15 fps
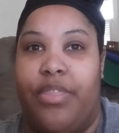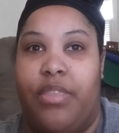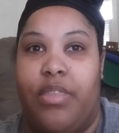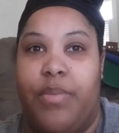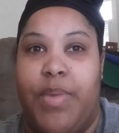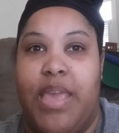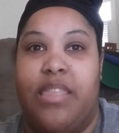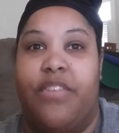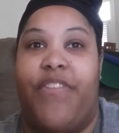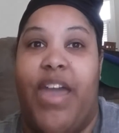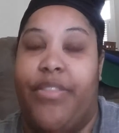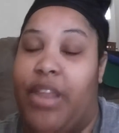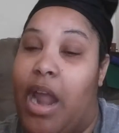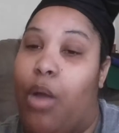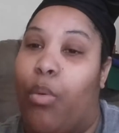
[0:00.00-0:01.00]
being the
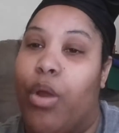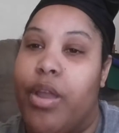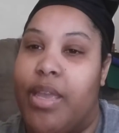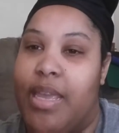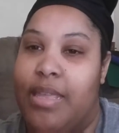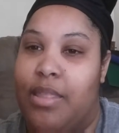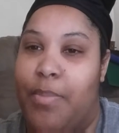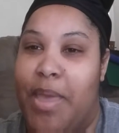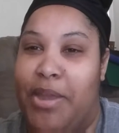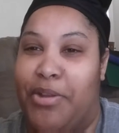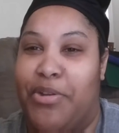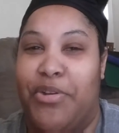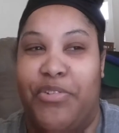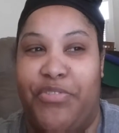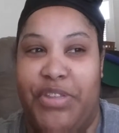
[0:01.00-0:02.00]
fact that I work in the
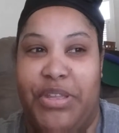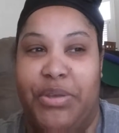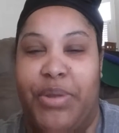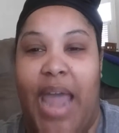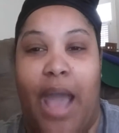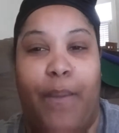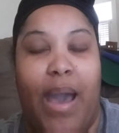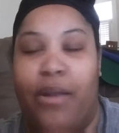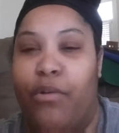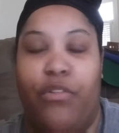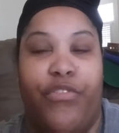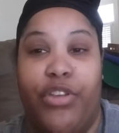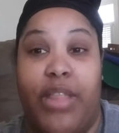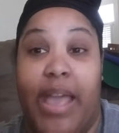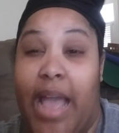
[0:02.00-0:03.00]
medical field, how I don't
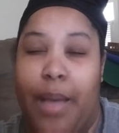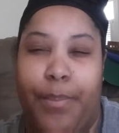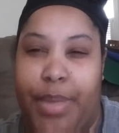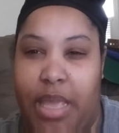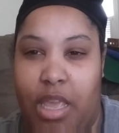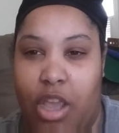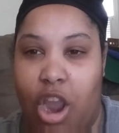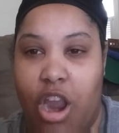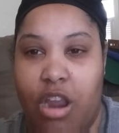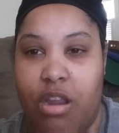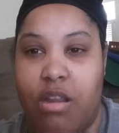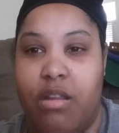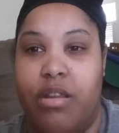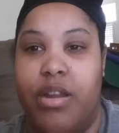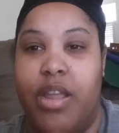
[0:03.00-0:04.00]
feel like I'm being
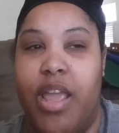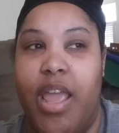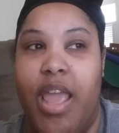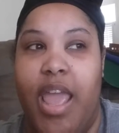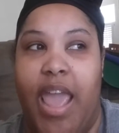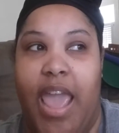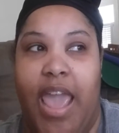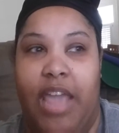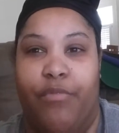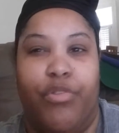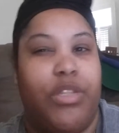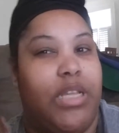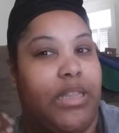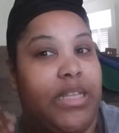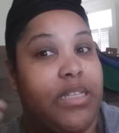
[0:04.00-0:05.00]
heard and
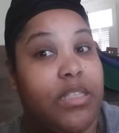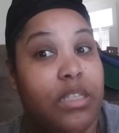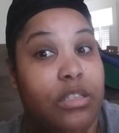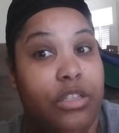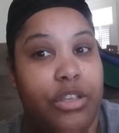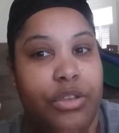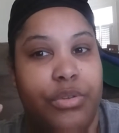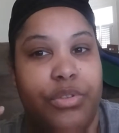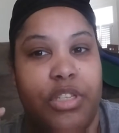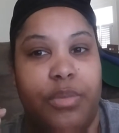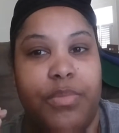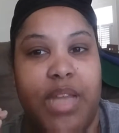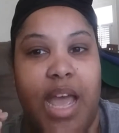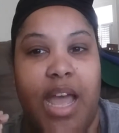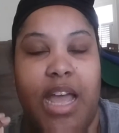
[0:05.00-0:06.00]
really listened to
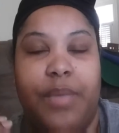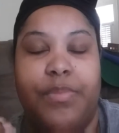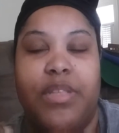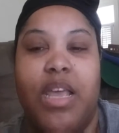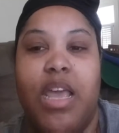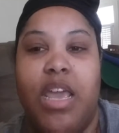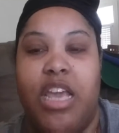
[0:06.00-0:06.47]
sometimes,